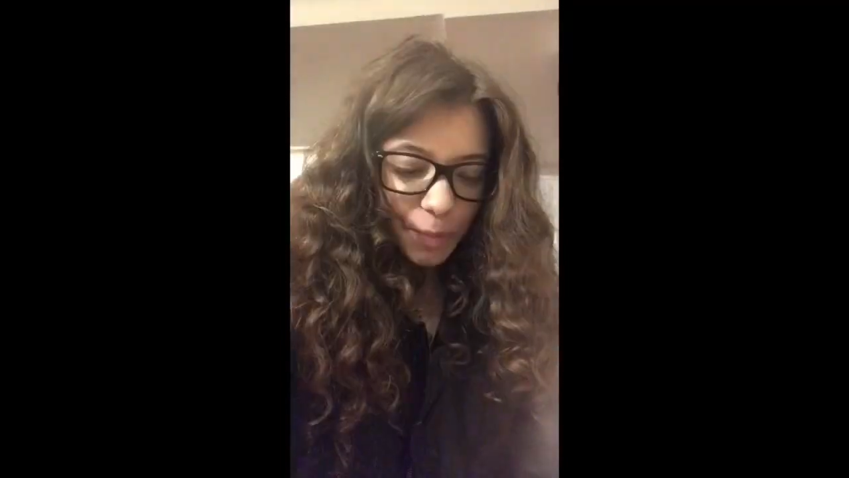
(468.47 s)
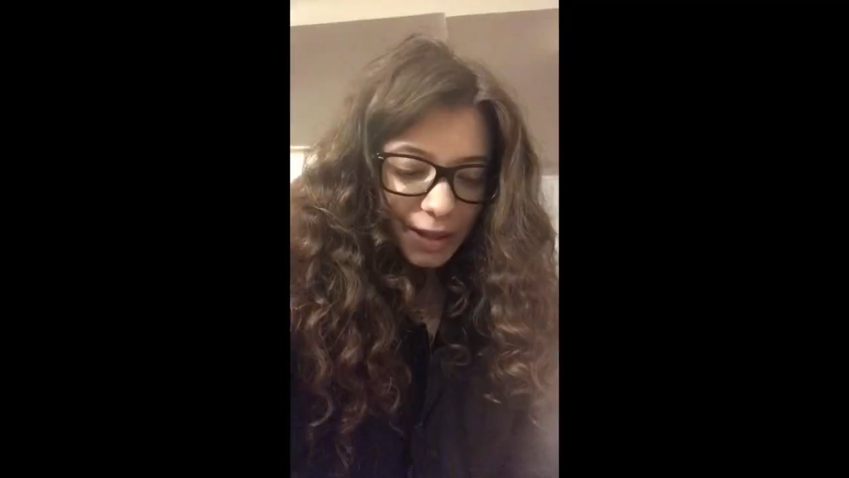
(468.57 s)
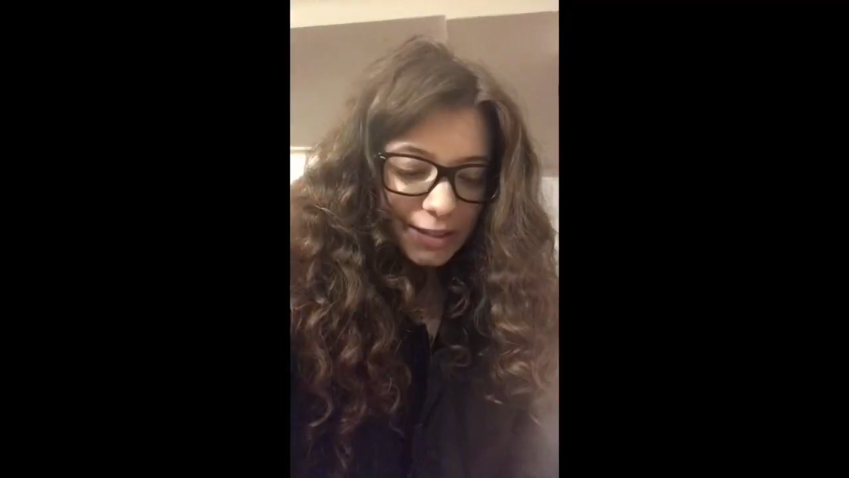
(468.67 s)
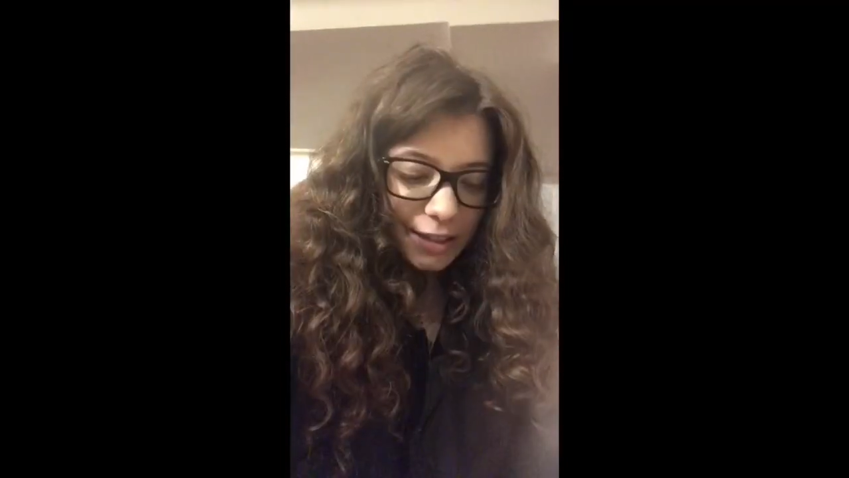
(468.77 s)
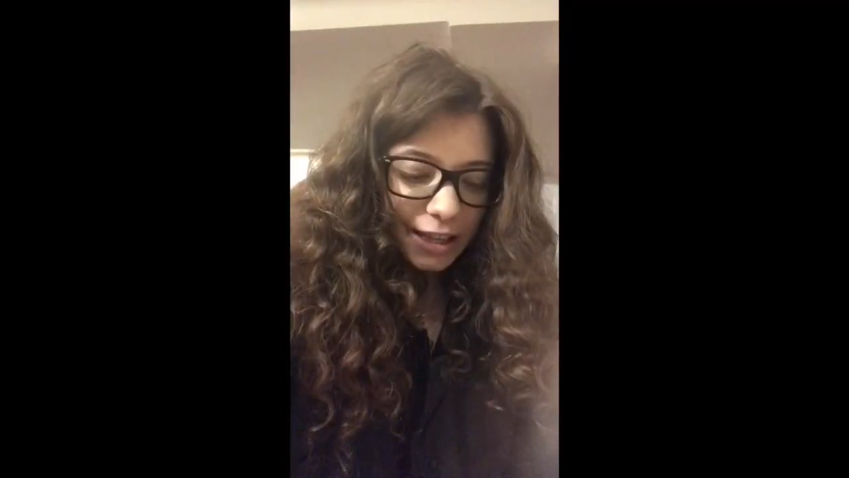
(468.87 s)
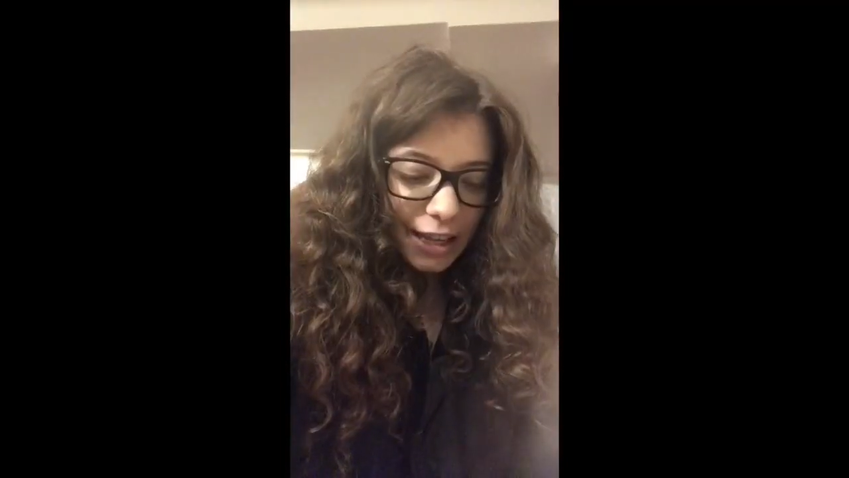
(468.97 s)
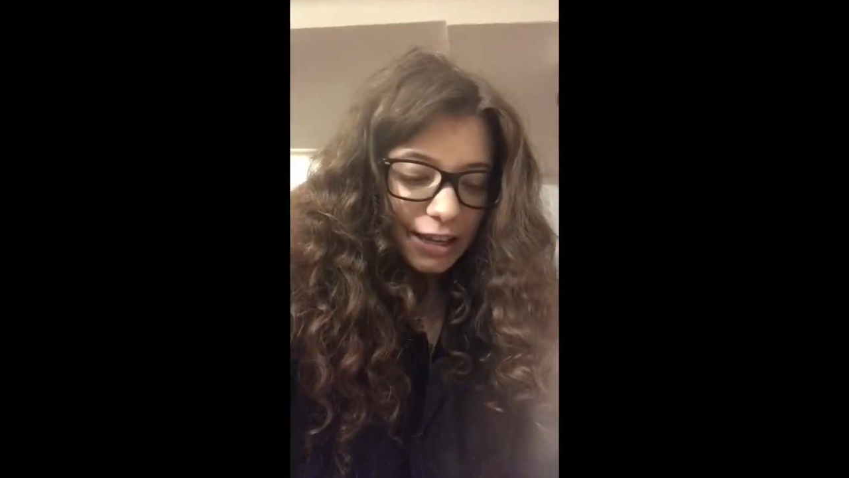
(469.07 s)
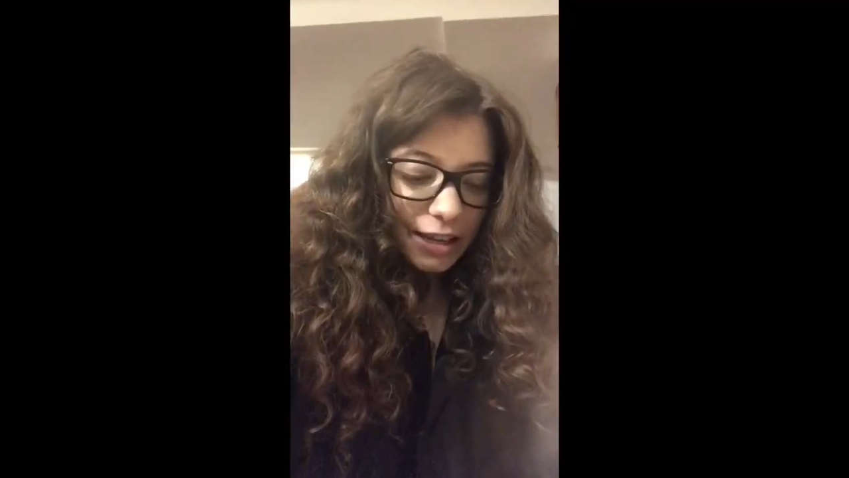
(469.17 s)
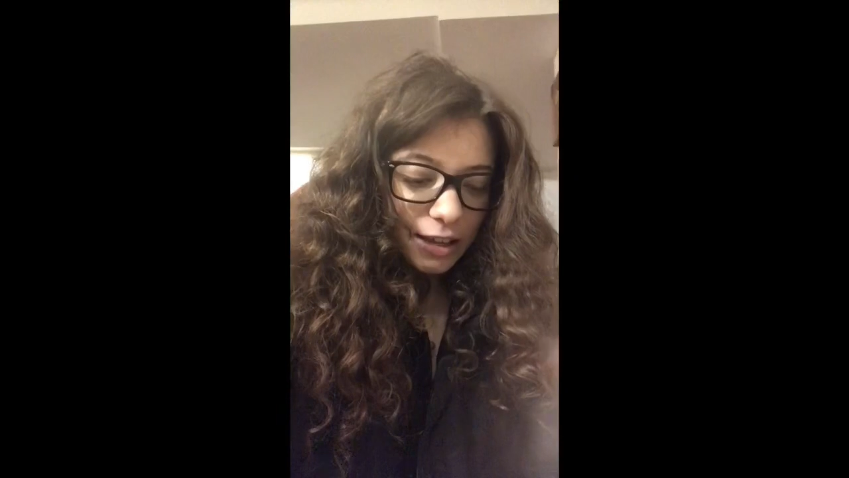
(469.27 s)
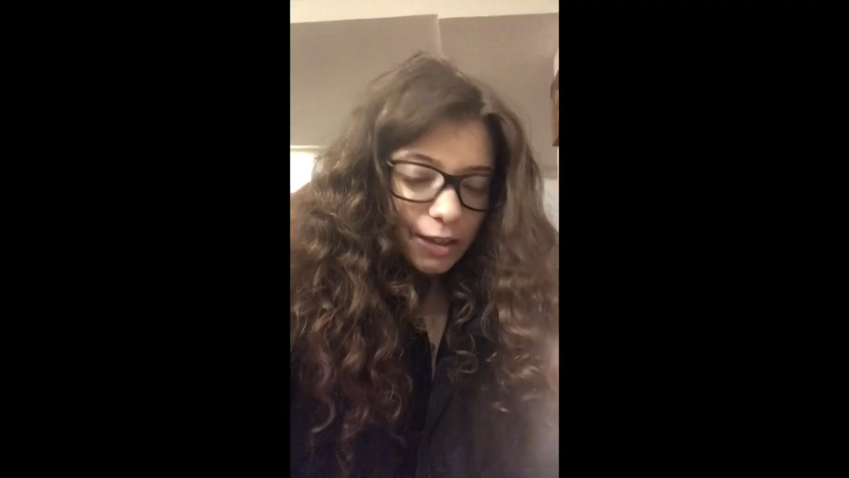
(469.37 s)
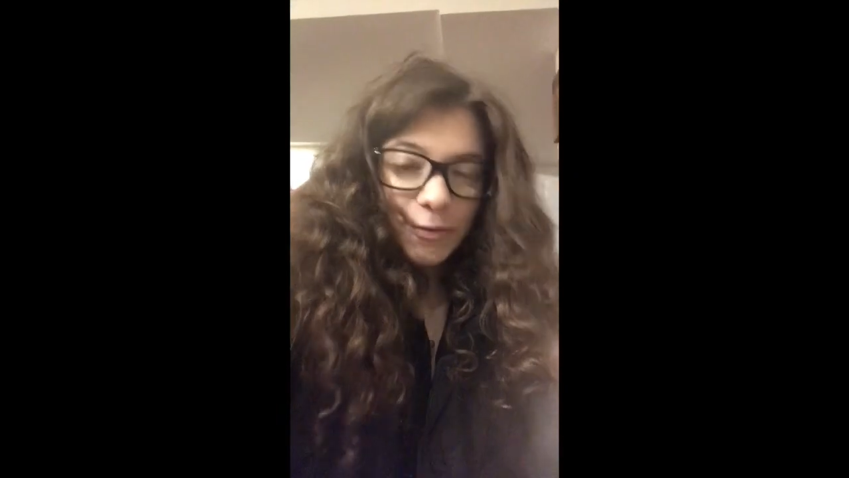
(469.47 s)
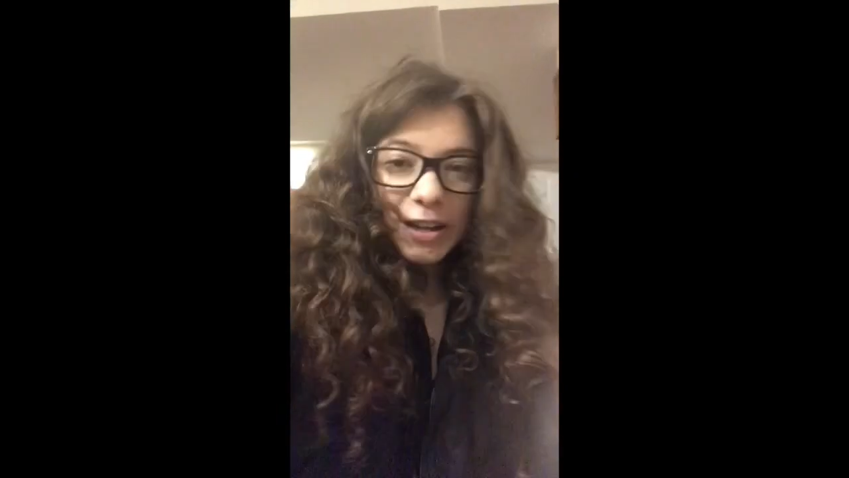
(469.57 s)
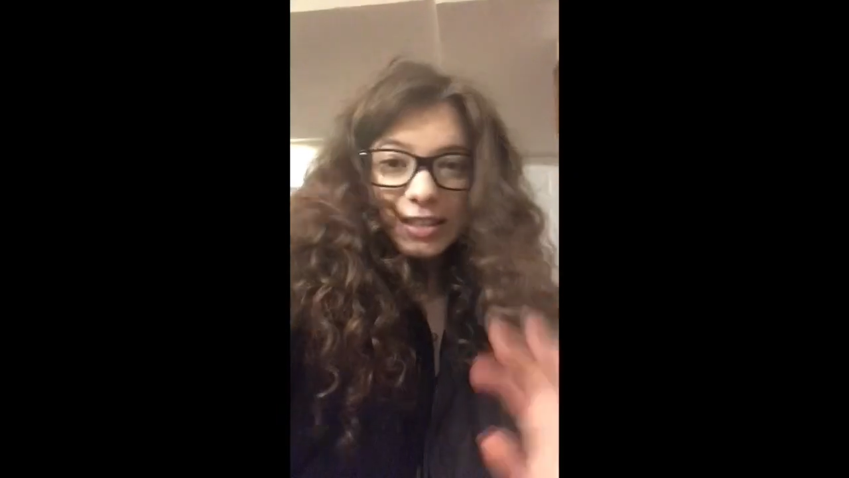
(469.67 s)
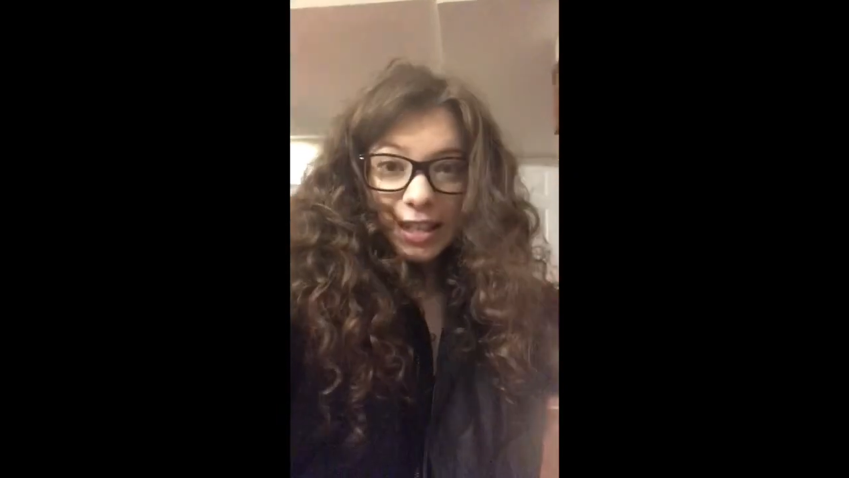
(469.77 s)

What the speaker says: Basically, the fun